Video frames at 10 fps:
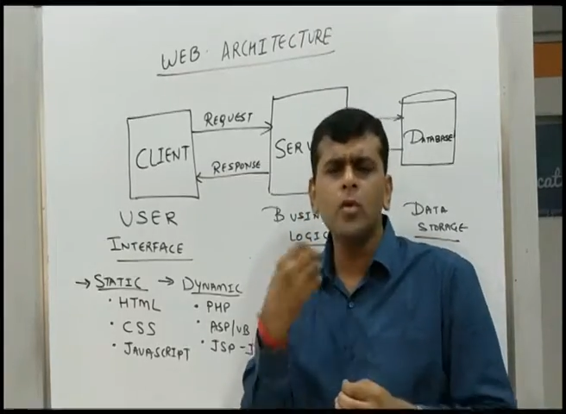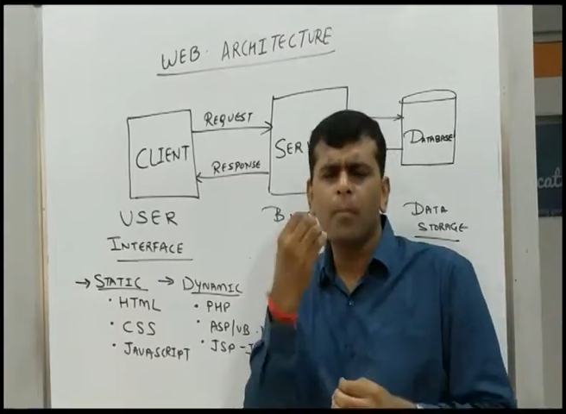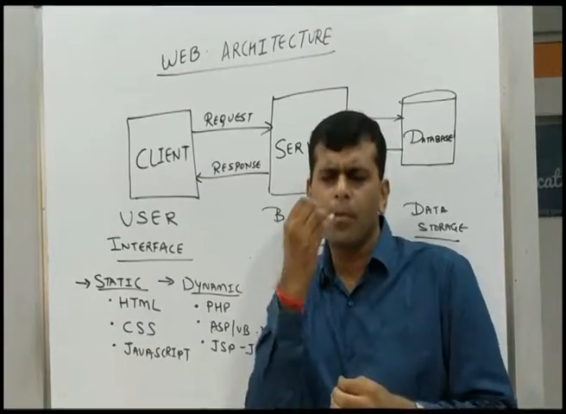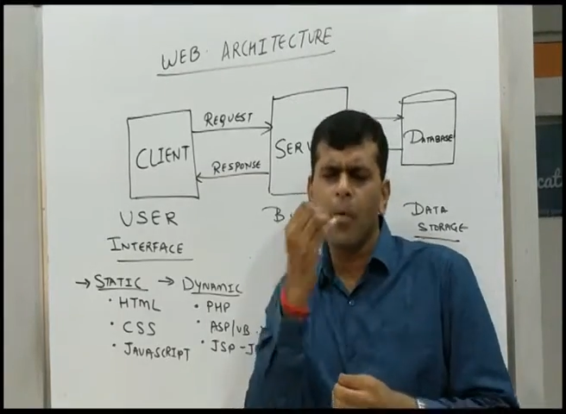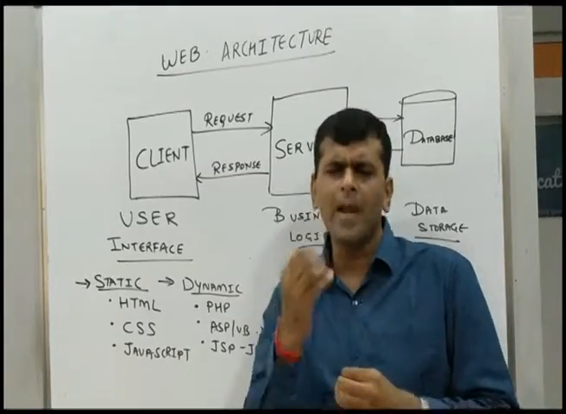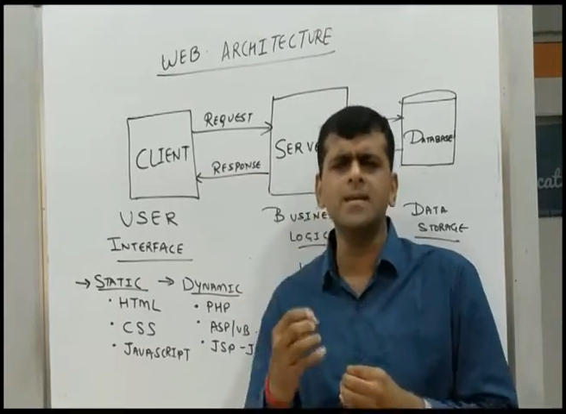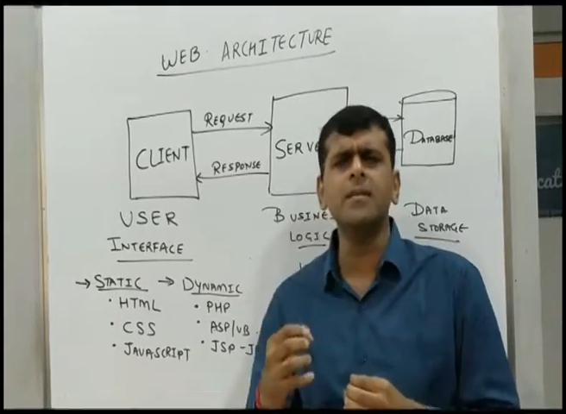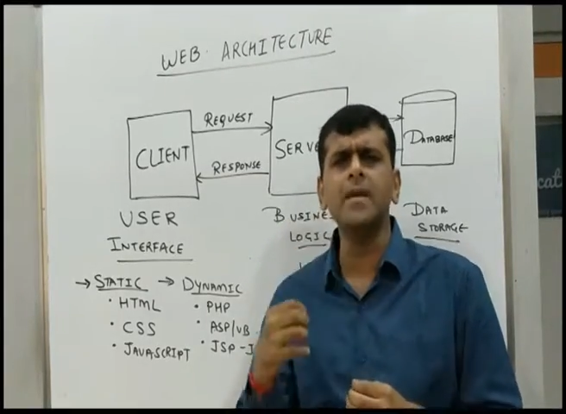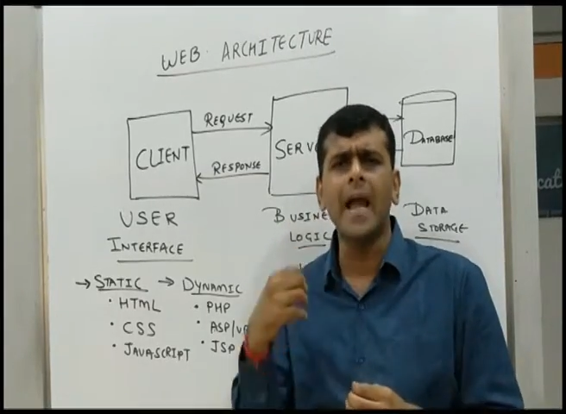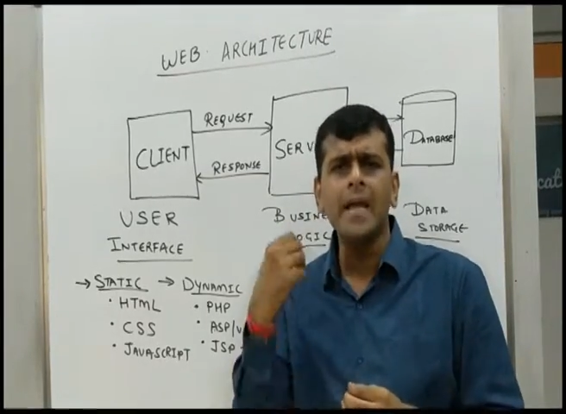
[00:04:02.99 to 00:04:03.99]
to provide
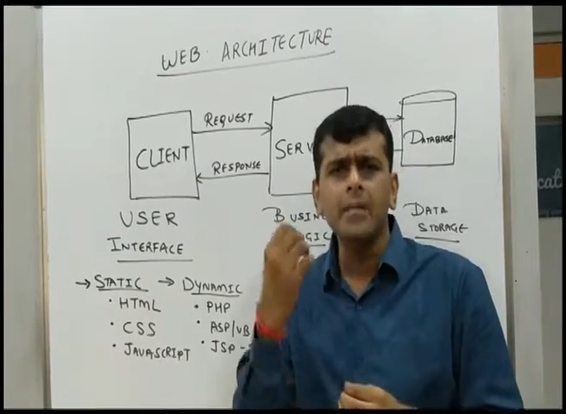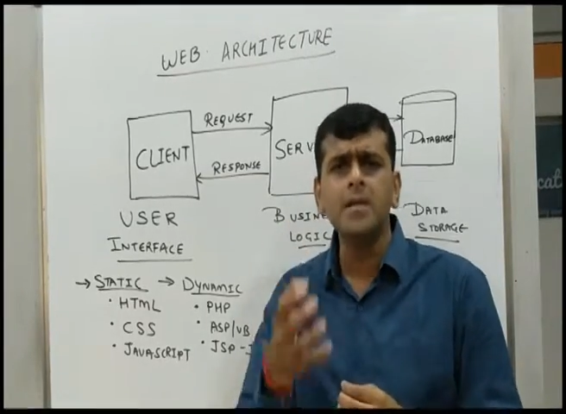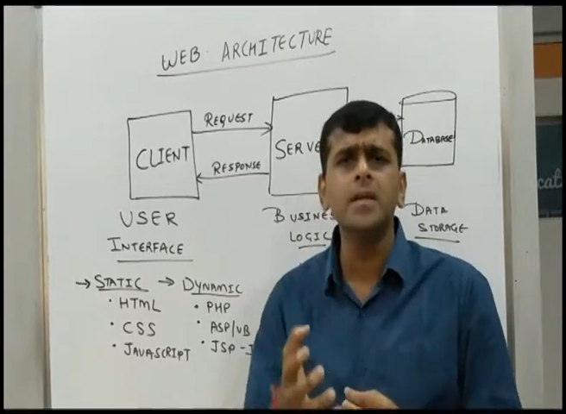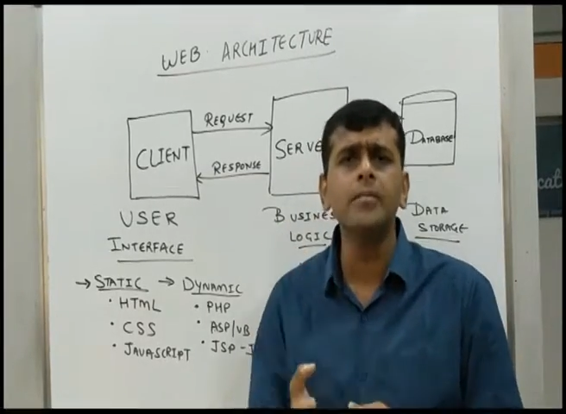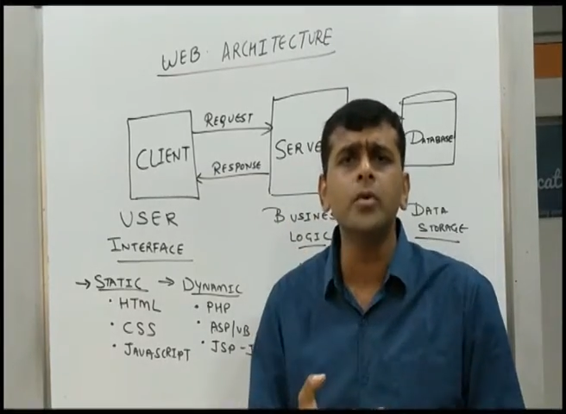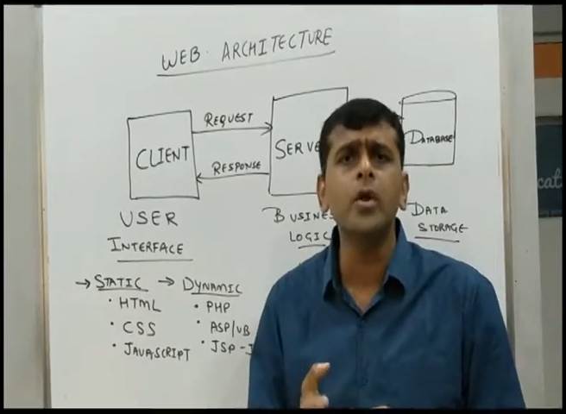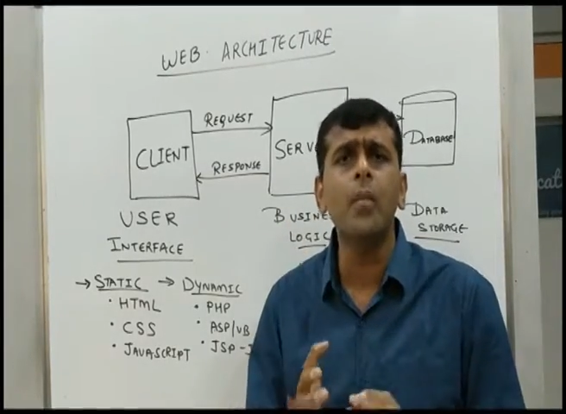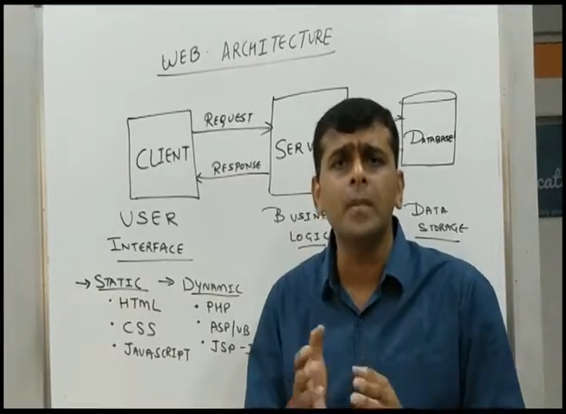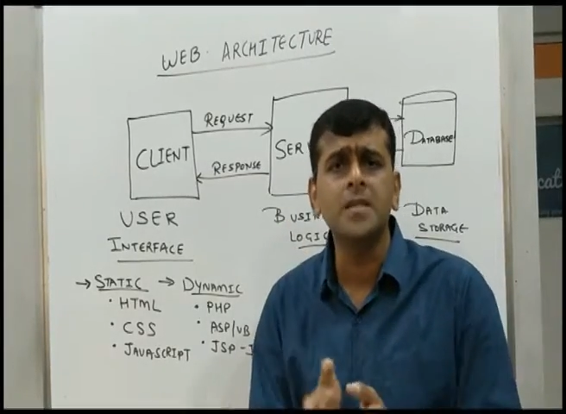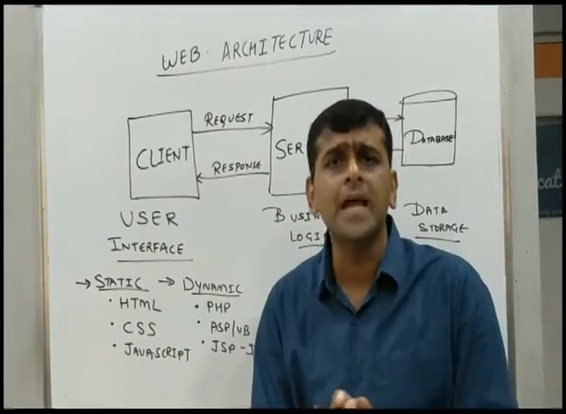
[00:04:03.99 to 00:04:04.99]
some dynamism to your
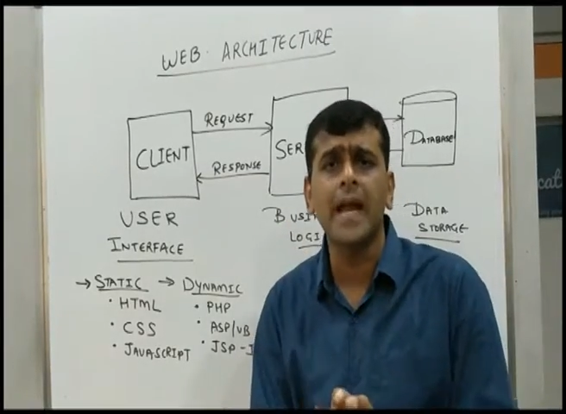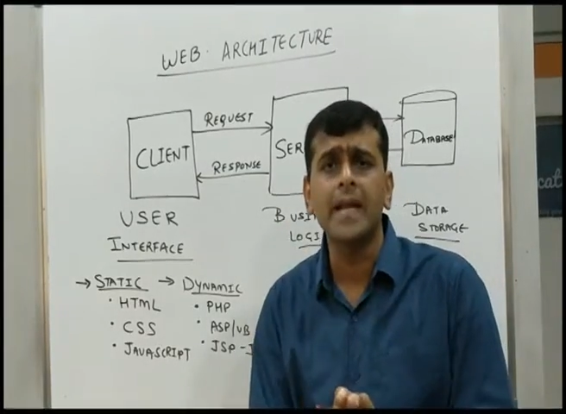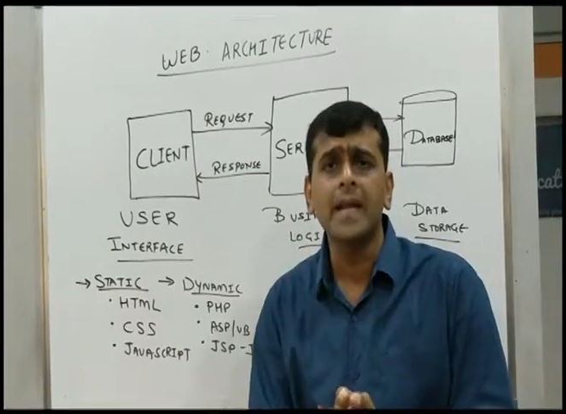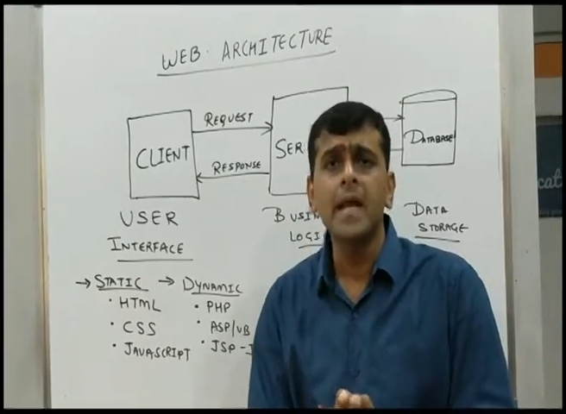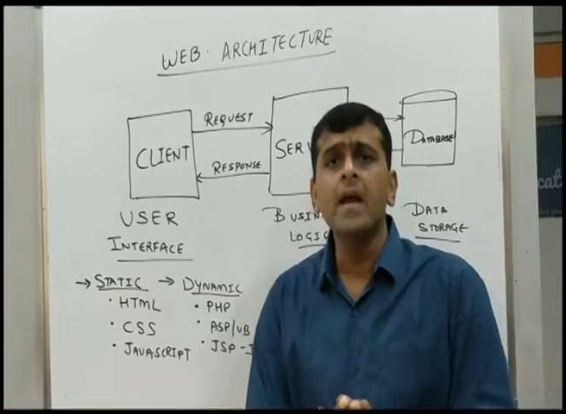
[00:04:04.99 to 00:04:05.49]
website.